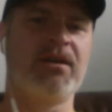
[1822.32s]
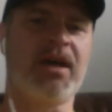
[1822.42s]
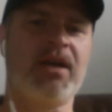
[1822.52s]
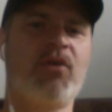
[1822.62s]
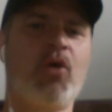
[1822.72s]

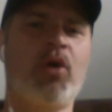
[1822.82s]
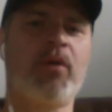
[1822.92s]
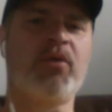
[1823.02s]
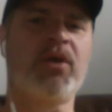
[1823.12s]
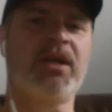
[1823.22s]
kind of
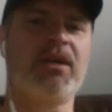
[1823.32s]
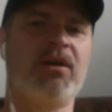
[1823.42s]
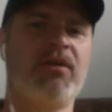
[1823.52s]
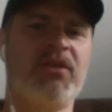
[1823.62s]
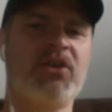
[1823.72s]
corporate
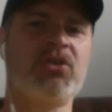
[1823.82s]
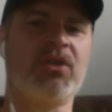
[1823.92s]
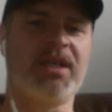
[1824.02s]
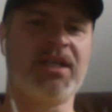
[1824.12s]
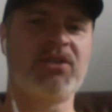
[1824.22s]

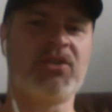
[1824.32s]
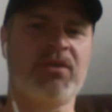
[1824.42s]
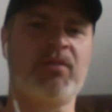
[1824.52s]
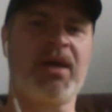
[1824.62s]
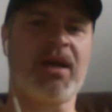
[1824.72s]
official
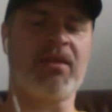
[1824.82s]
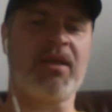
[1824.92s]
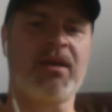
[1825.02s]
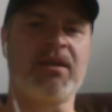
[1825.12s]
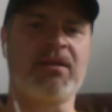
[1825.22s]
history back
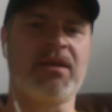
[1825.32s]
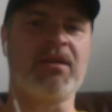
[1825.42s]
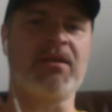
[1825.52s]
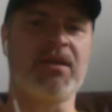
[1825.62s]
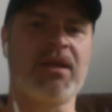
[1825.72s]
then in,
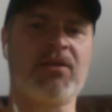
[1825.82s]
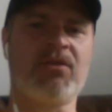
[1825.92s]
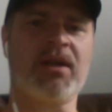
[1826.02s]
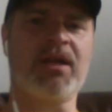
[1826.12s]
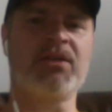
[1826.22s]
in, in
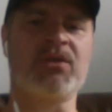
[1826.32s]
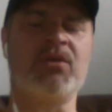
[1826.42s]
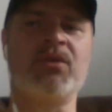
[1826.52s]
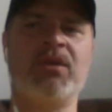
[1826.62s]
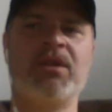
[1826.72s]
grade
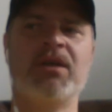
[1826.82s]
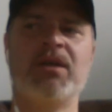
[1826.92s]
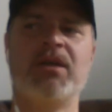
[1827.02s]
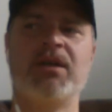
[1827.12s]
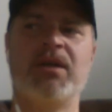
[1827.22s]
school
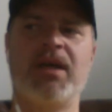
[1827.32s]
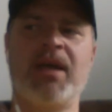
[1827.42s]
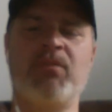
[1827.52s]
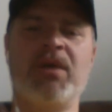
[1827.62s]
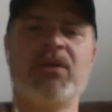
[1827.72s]

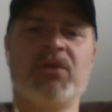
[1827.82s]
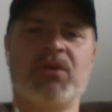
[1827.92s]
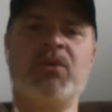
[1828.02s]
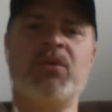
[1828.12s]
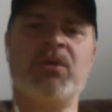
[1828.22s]
and middle
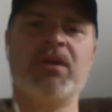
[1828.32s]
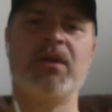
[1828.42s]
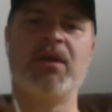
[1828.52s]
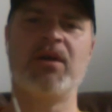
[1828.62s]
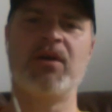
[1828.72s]
school
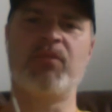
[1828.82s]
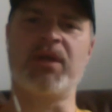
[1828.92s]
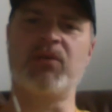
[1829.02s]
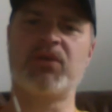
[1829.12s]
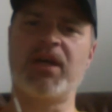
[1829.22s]

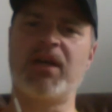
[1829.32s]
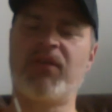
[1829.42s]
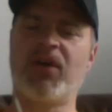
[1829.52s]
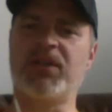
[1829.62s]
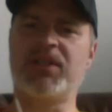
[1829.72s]
but it was kind of
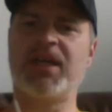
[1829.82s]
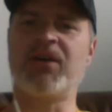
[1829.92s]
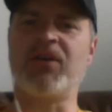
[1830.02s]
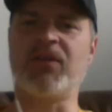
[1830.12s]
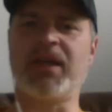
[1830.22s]
hard to
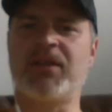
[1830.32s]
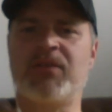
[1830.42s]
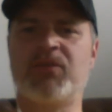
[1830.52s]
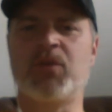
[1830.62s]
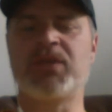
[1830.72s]
tell like it
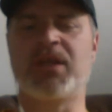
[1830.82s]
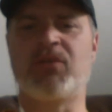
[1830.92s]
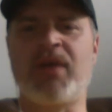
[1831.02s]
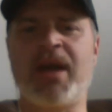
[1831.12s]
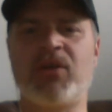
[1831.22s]
was almost like the
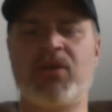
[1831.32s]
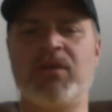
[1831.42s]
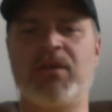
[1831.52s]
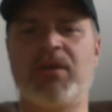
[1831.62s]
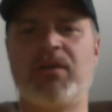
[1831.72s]
writer couldn't